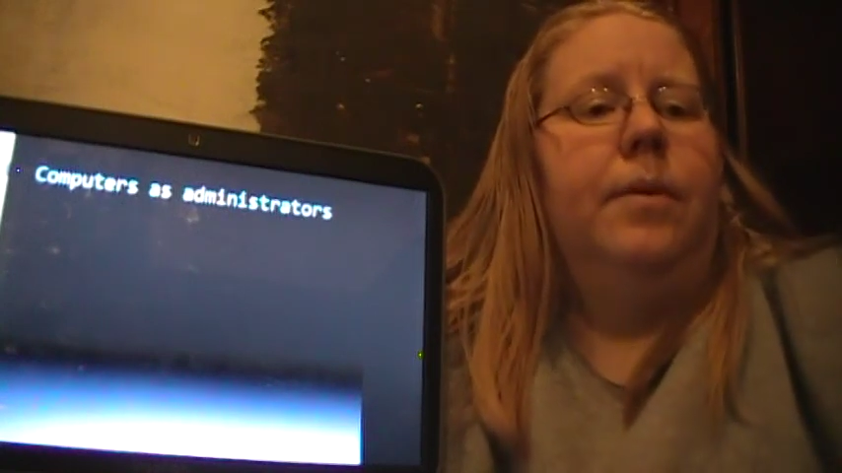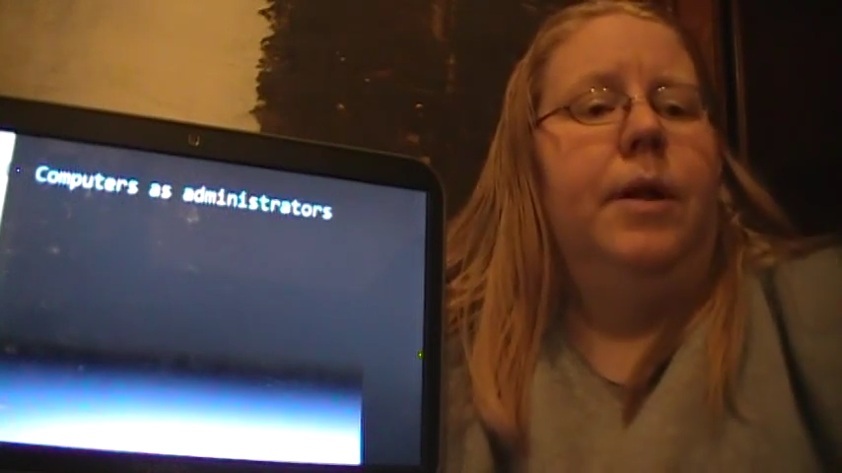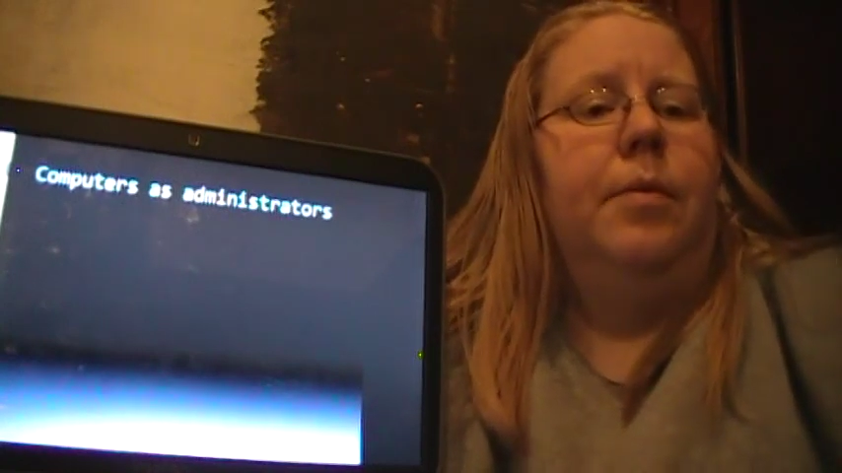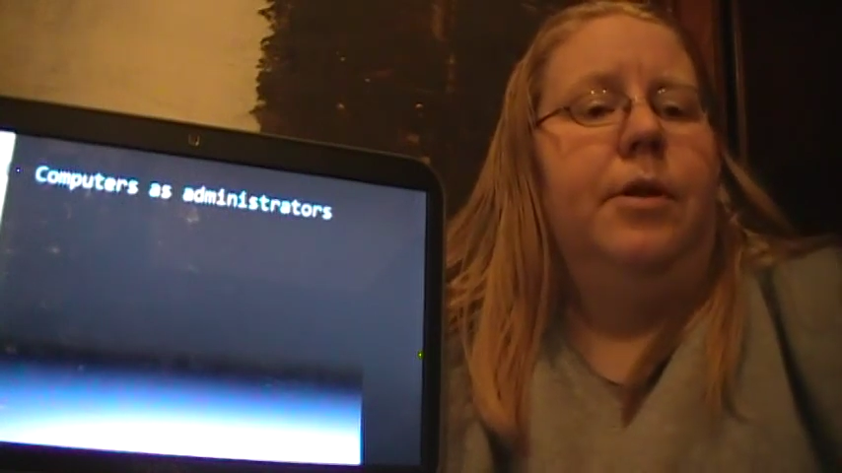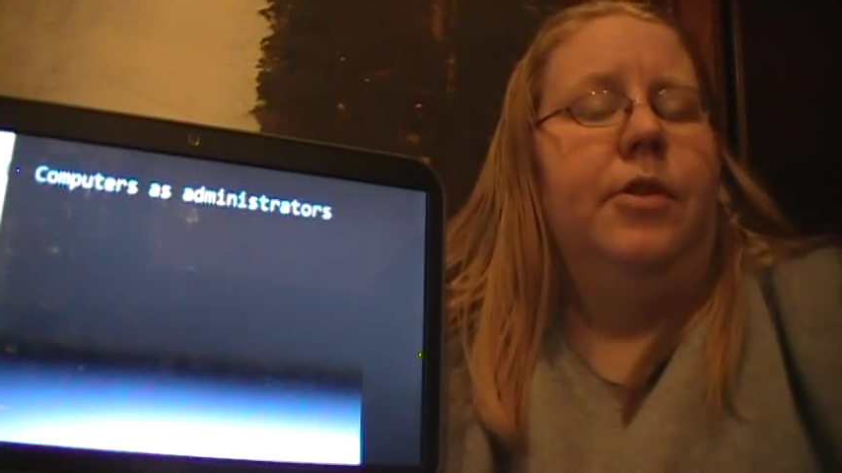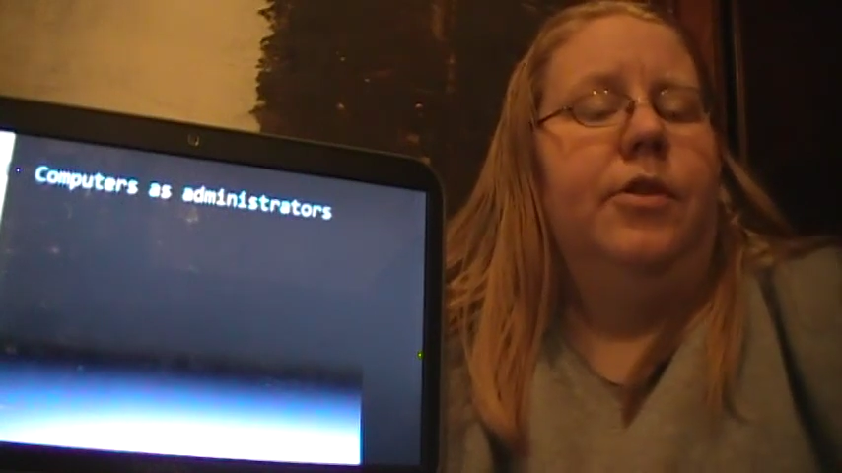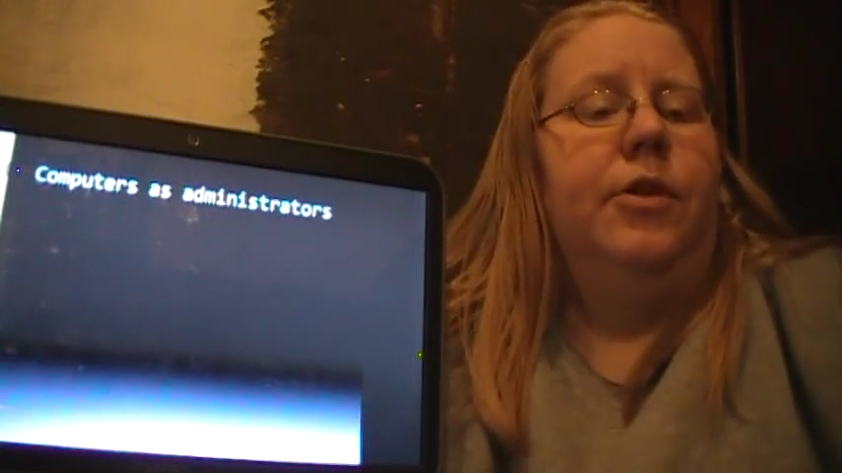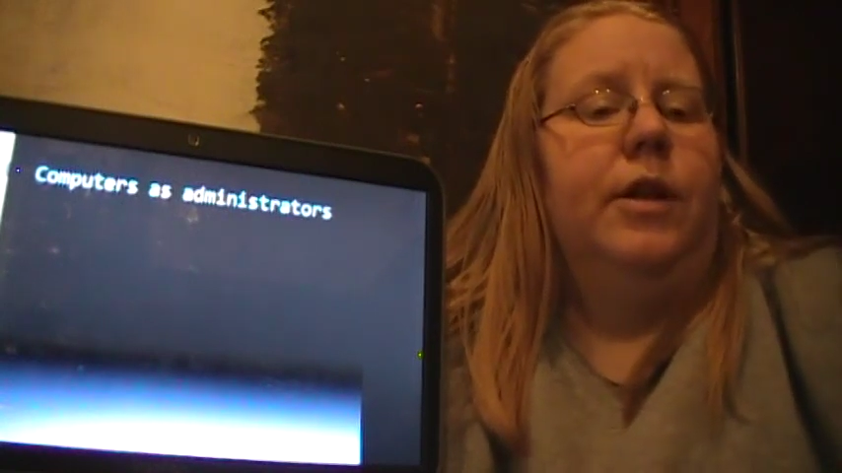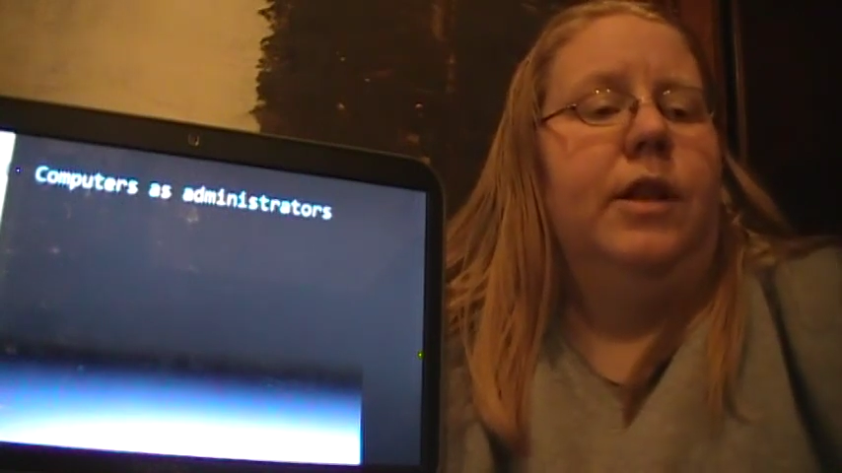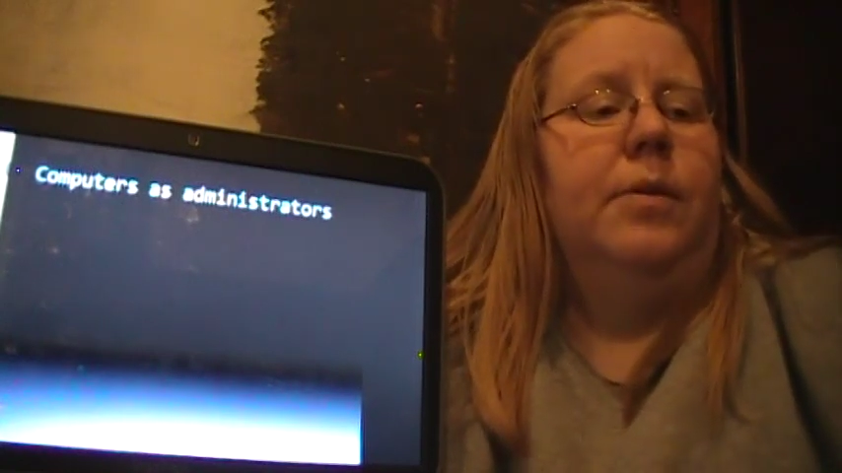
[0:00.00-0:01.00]

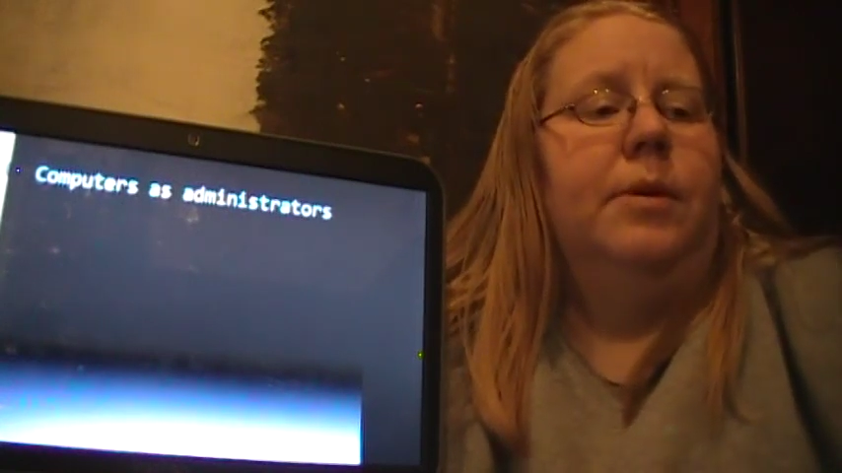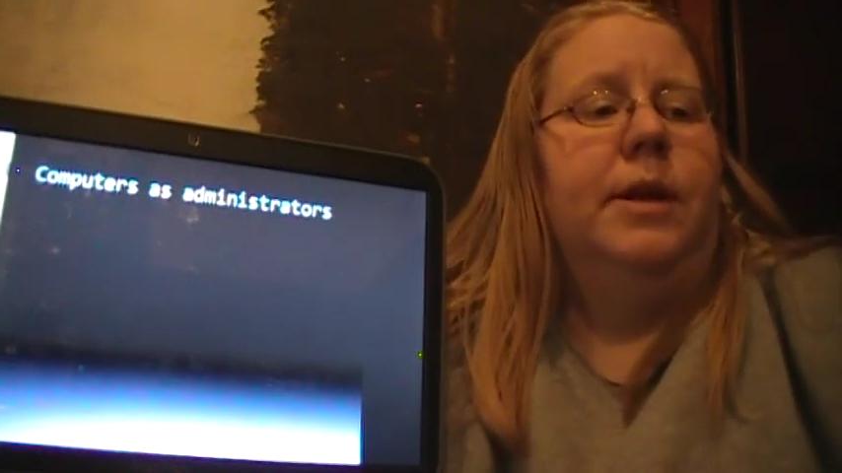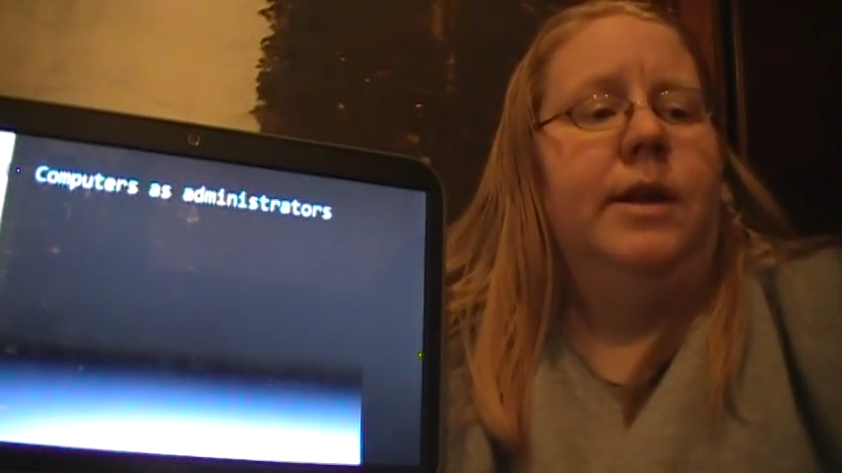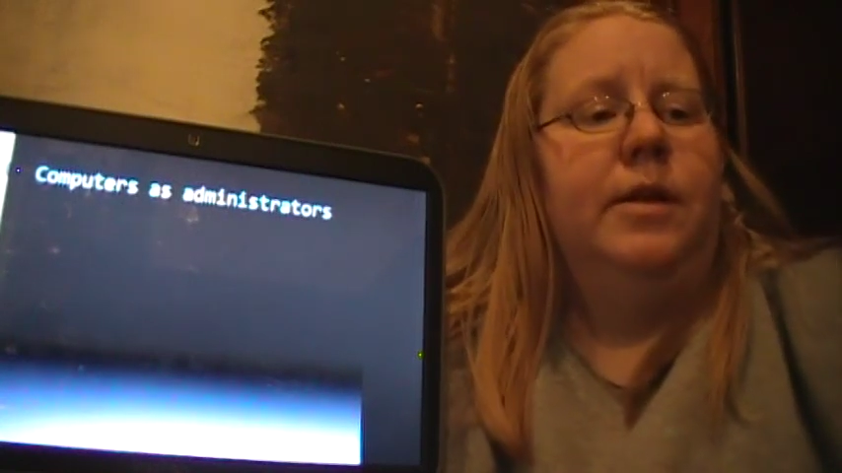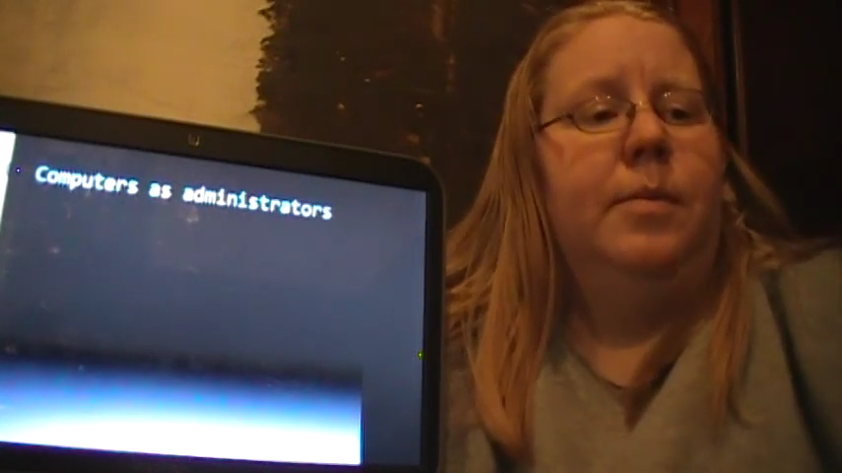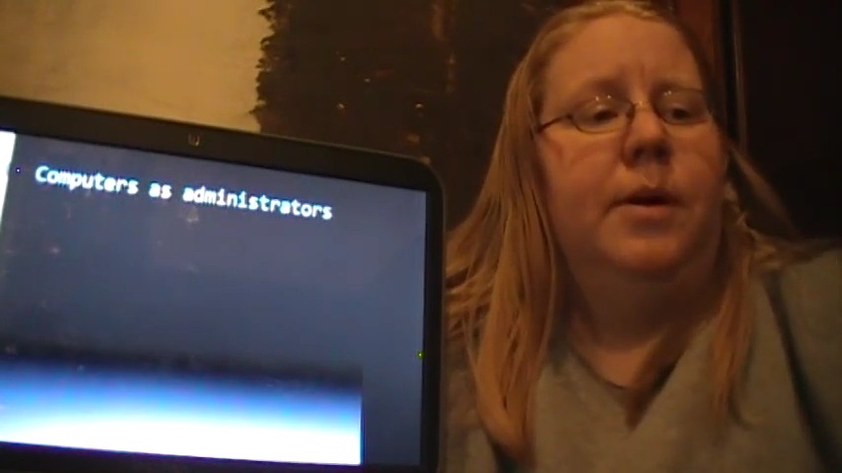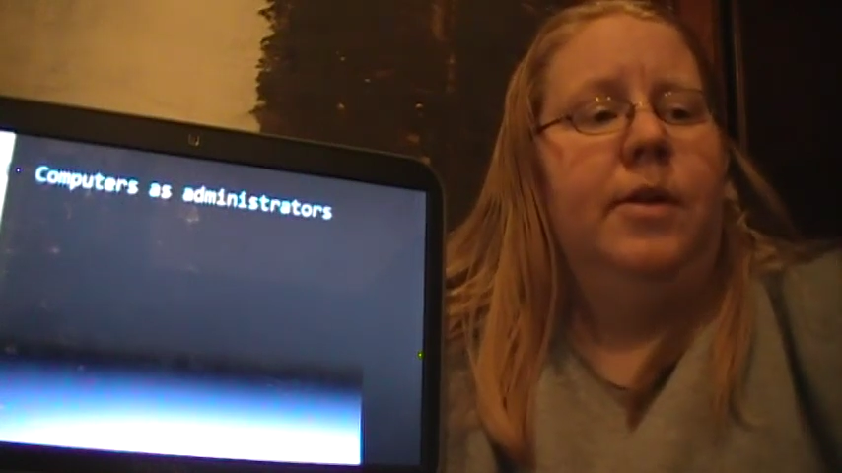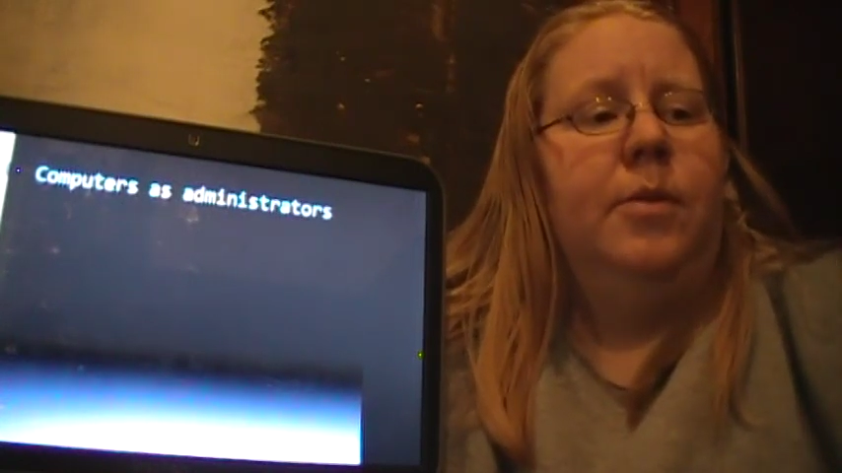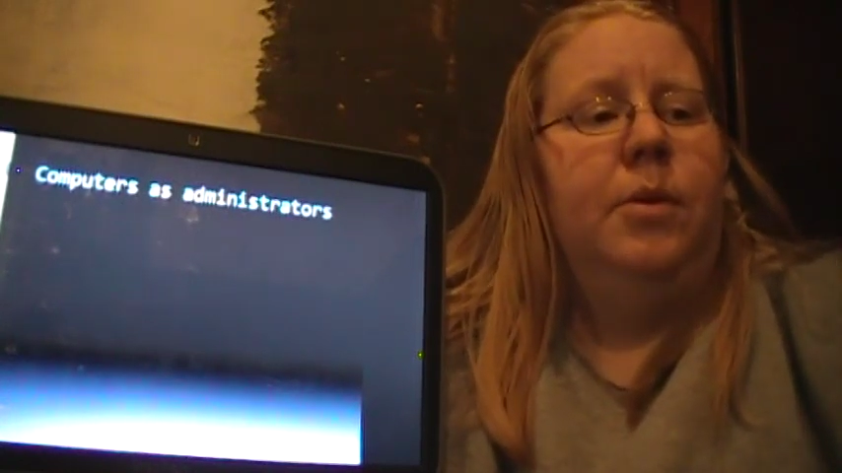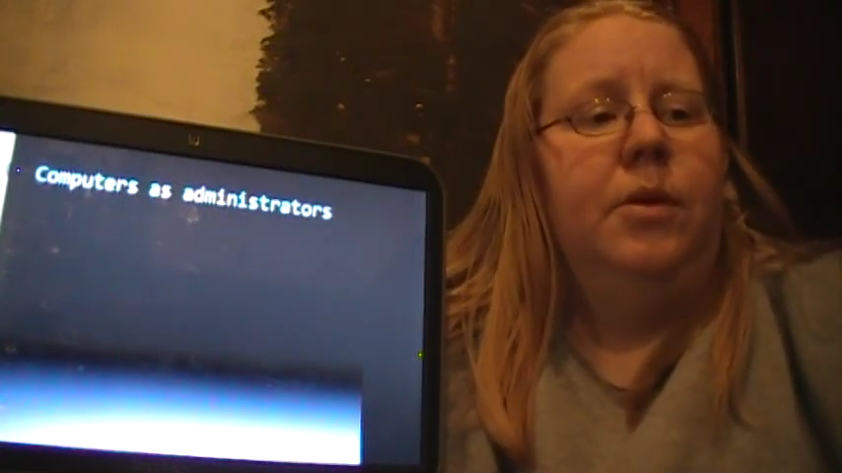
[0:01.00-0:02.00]
administrator eliminates the
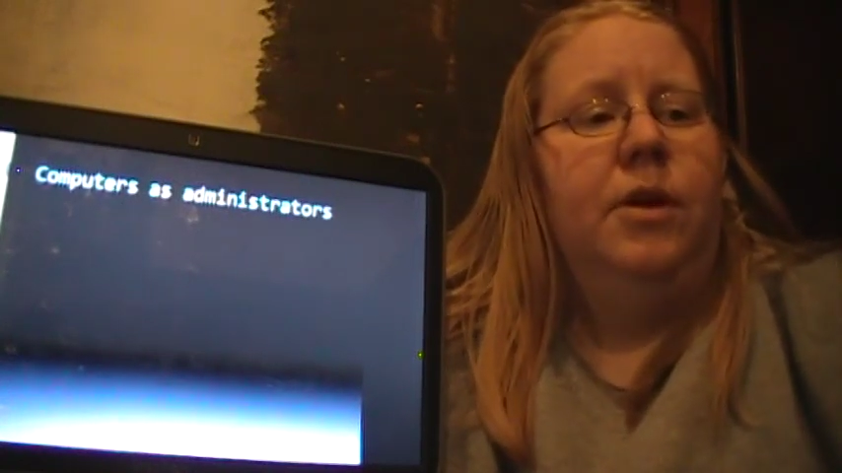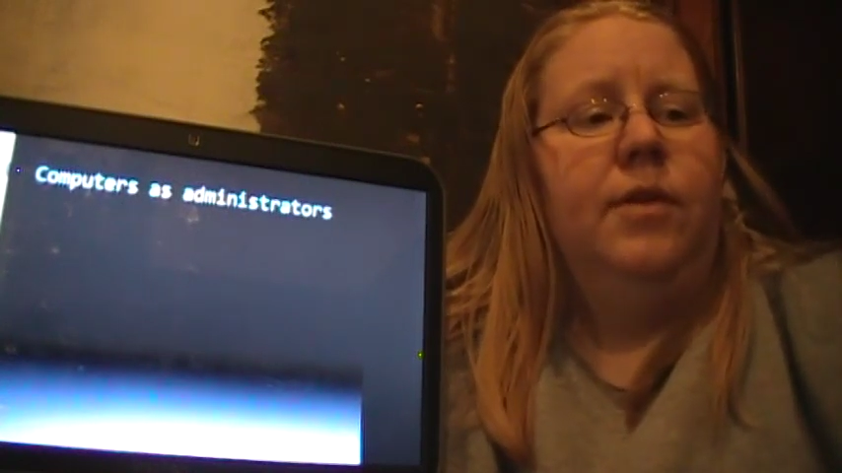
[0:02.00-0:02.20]
possibility